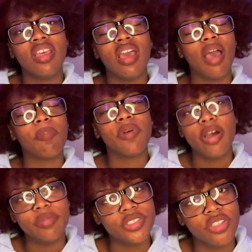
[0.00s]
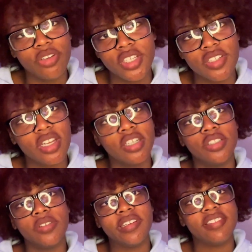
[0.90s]
I promise you, he's going to
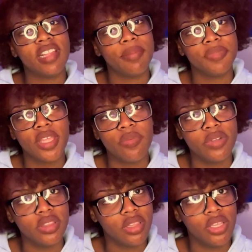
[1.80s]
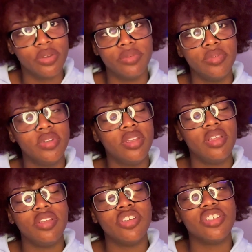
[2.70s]
do the same thing with you.
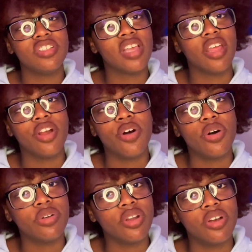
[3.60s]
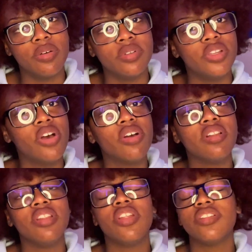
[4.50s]
You just got to hold on.
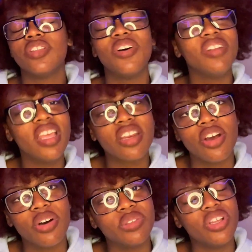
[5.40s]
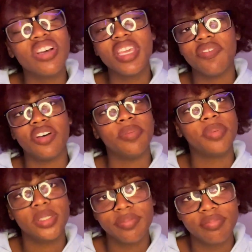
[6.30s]
Don't let go. Don't give up.
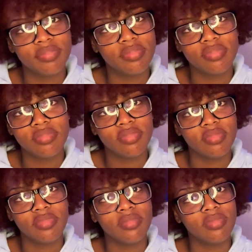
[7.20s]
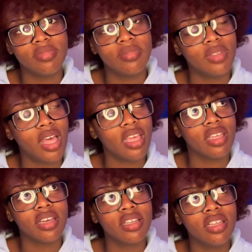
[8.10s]

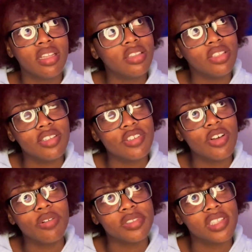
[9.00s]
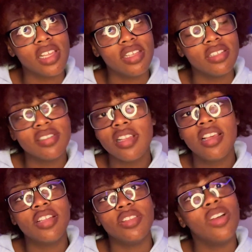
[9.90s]
Like the song says,
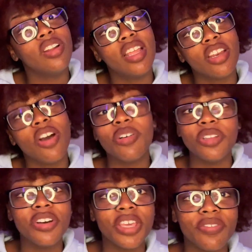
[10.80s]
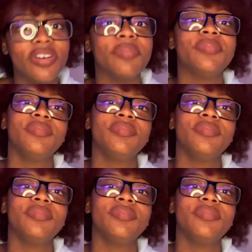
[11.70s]
don't let go. Don't give up.